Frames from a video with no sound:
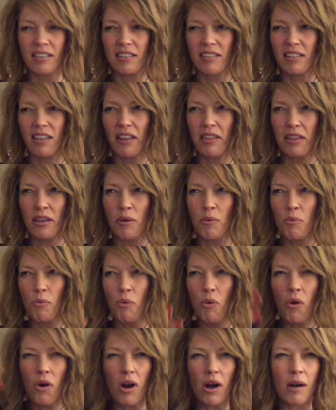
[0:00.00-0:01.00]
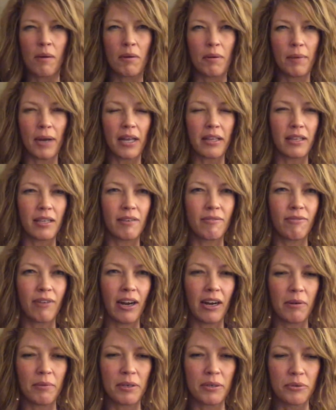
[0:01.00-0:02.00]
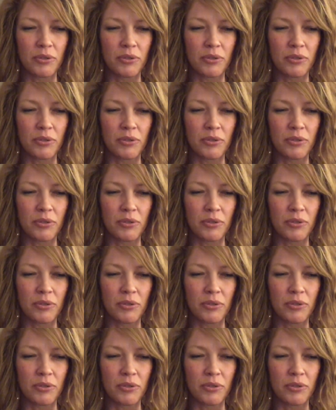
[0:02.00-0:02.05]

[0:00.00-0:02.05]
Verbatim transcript: nothing warm about the environment.